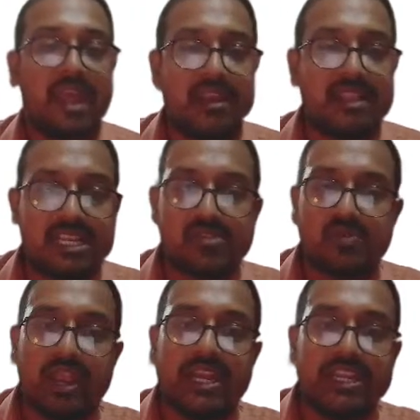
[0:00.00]
and that is
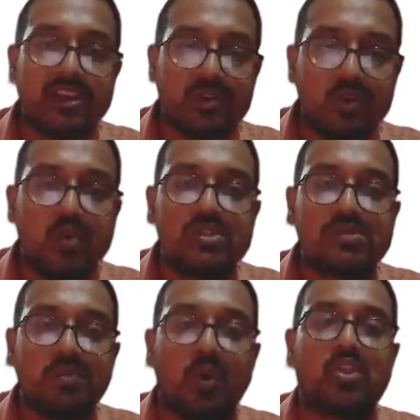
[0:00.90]
why it
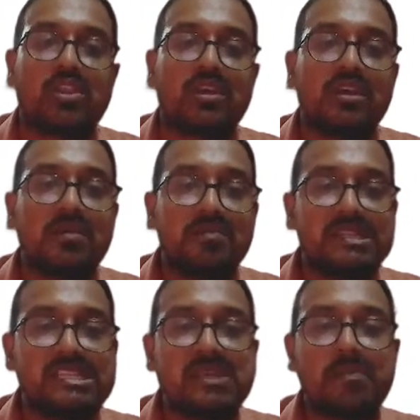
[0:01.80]
includes both
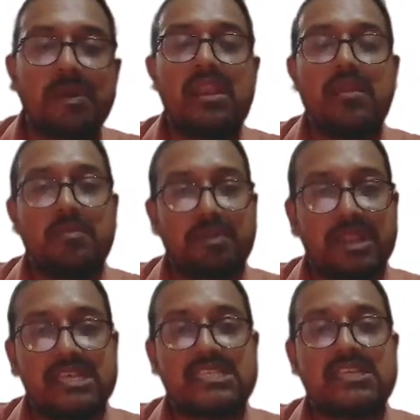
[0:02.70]
principal
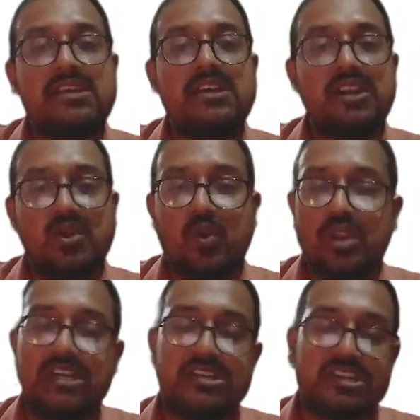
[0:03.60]
plus
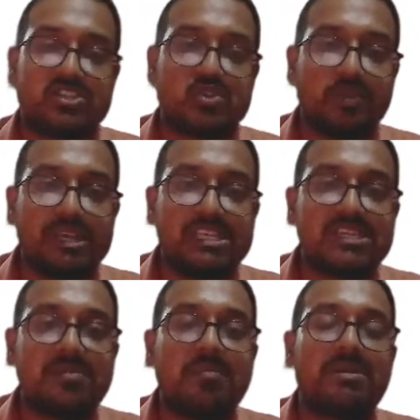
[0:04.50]
total interest. So
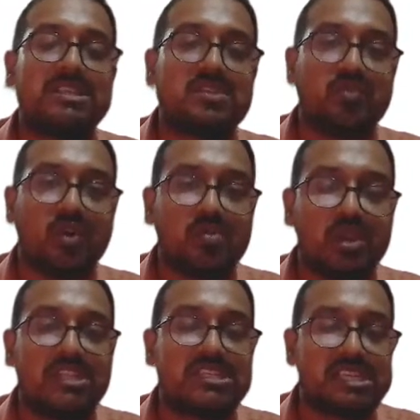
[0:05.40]
please remember this
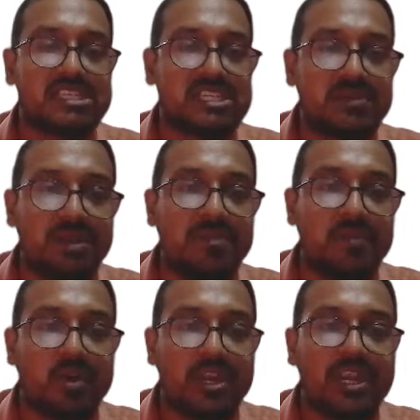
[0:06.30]
formula, this is extremely
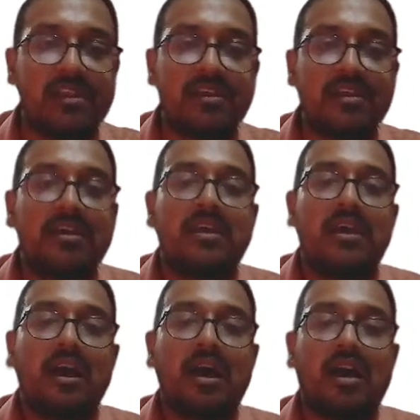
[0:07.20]
important.
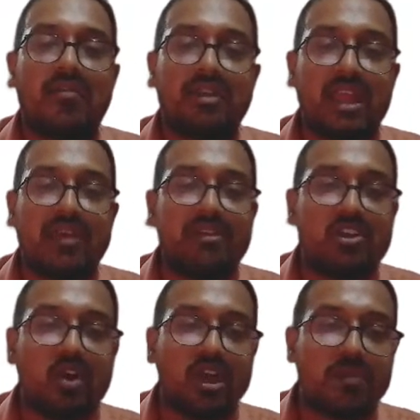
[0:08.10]
When I
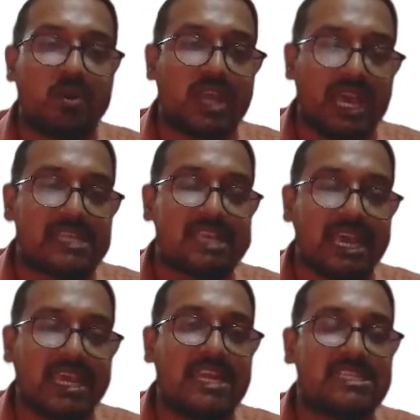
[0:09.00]
will talk about
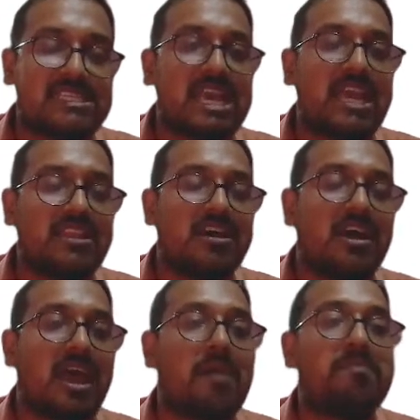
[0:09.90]
SI and CI,
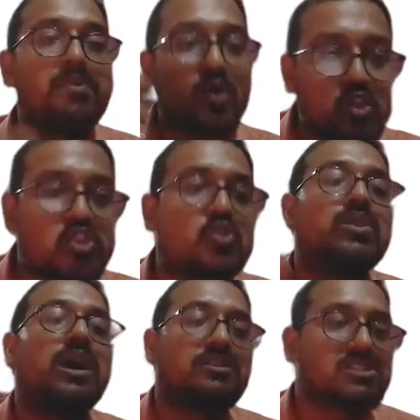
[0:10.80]
the approach
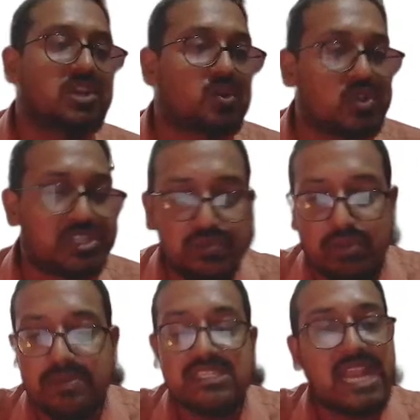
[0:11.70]
to the question
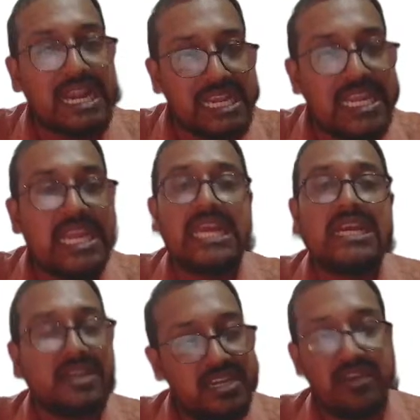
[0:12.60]
will be slightly
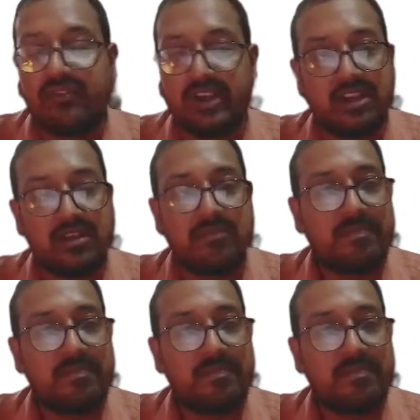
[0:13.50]
different,